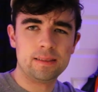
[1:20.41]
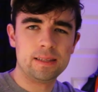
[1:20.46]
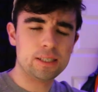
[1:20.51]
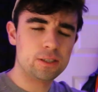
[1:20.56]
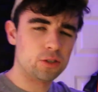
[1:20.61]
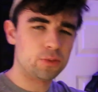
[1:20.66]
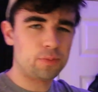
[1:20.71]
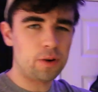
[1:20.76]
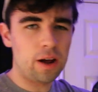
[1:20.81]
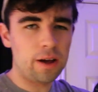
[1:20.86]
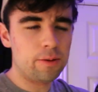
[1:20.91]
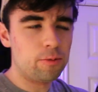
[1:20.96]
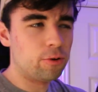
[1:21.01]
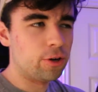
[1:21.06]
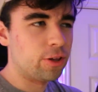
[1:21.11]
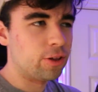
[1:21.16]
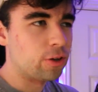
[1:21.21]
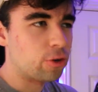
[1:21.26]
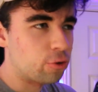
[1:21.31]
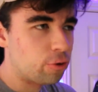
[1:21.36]
time. This was probably one
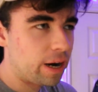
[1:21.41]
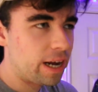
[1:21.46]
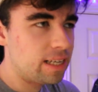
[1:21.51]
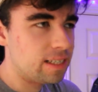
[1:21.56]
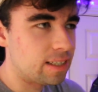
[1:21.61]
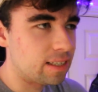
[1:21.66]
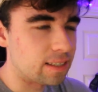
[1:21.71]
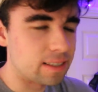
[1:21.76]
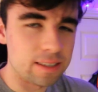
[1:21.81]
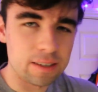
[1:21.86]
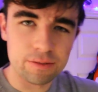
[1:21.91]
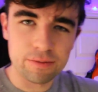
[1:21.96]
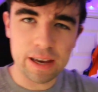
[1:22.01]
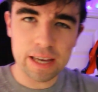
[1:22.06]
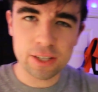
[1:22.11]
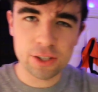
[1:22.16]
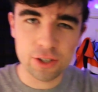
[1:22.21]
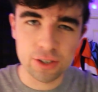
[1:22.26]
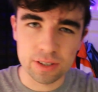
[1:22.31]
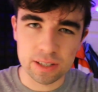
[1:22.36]
of the craziest
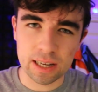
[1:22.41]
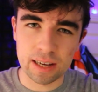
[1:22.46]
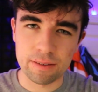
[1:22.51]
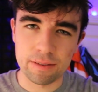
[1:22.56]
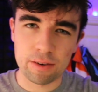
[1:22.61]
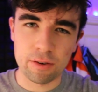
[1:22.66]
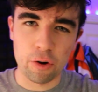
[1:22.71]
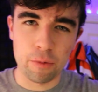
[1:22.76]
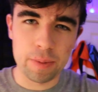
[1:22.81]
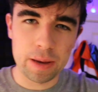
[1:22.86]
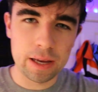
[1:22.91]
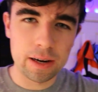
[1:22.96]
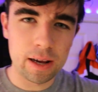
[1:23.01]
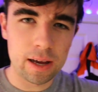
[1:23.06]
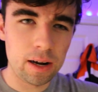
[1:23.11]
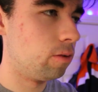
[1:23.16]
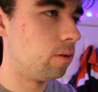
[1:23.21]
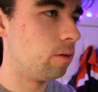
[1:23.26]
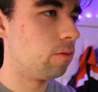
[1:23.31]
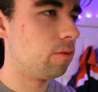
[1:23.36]
adventures I've ever been
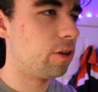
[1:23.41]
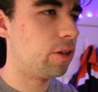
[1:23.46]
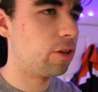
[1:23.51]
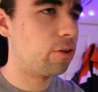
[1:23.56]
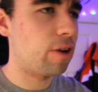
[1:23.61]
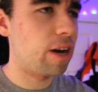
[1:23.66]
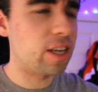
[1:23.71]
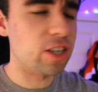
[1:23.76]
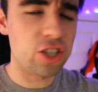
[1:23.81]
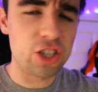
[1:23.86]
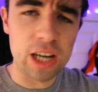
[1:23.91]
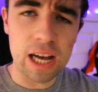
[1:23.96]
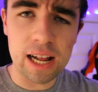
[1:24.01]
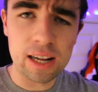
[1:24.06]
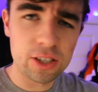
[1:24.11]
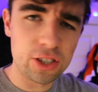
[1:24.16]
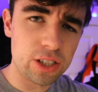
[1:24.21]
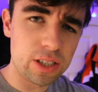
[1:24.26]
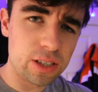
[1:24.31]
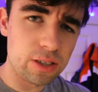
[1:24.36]
on. One of the greatest
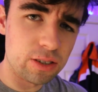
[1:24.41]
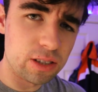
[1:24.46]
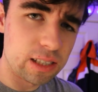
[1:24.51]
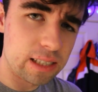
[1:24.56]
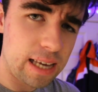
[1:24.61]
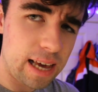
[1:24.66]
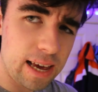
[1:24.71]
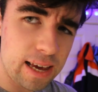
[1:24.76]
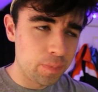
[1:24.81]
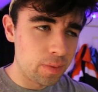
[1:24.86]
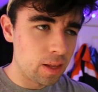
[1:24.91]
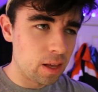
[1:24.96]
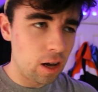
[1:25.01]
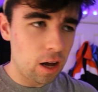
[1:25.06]
challenges you could say.